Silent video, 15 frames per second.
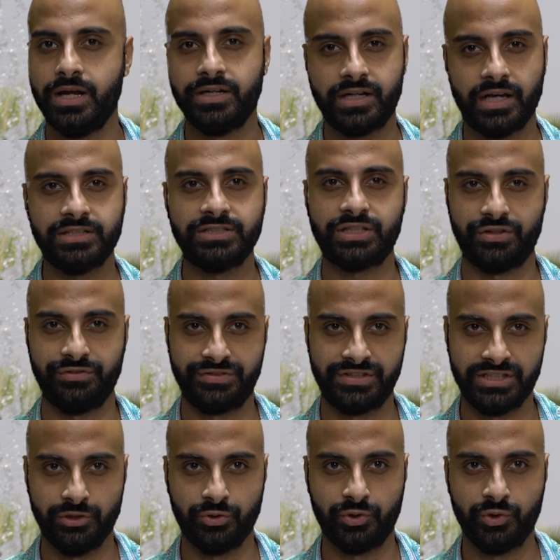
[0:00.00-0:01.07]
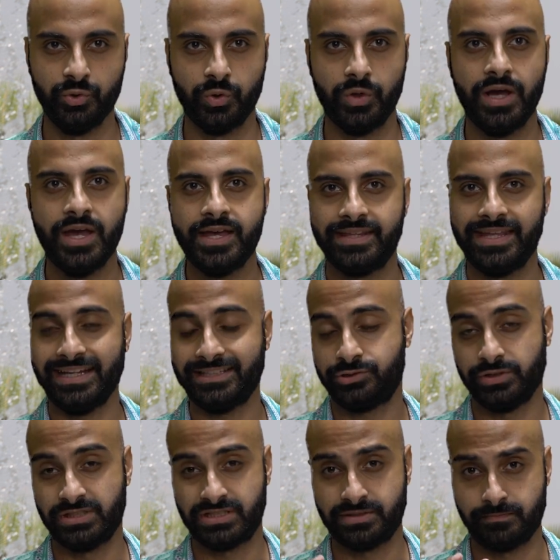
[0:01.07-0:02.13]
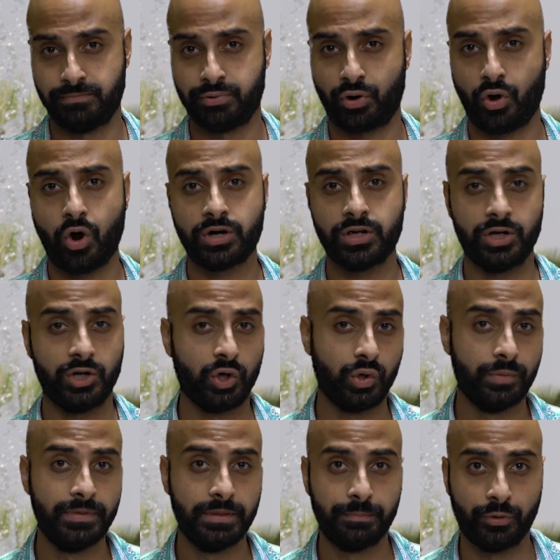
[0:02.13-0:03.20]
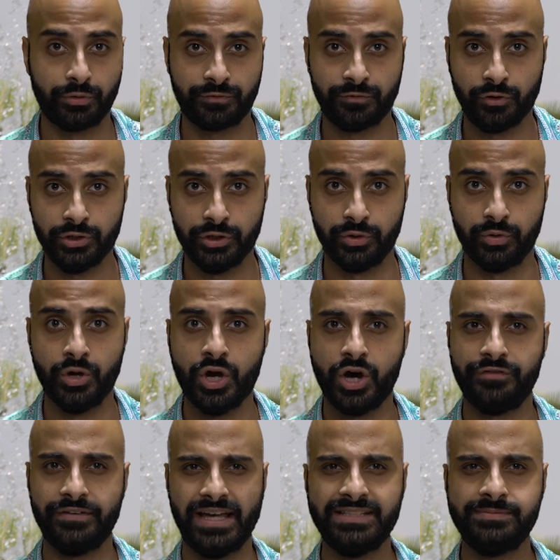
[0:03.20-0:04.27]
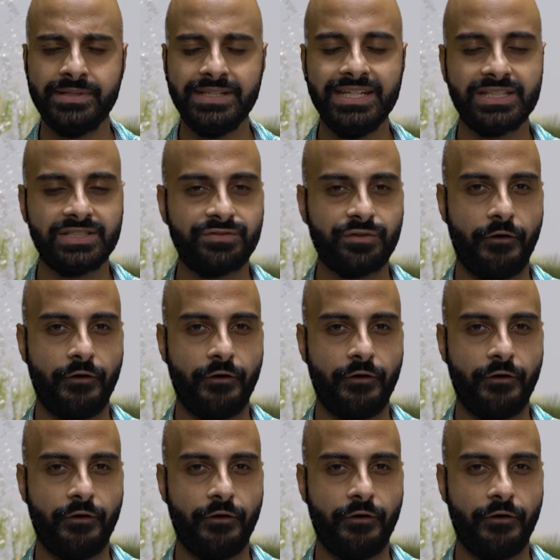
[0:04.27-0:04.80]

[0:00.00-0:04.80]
tons of C O two thanks to its broad global portfolio of as many as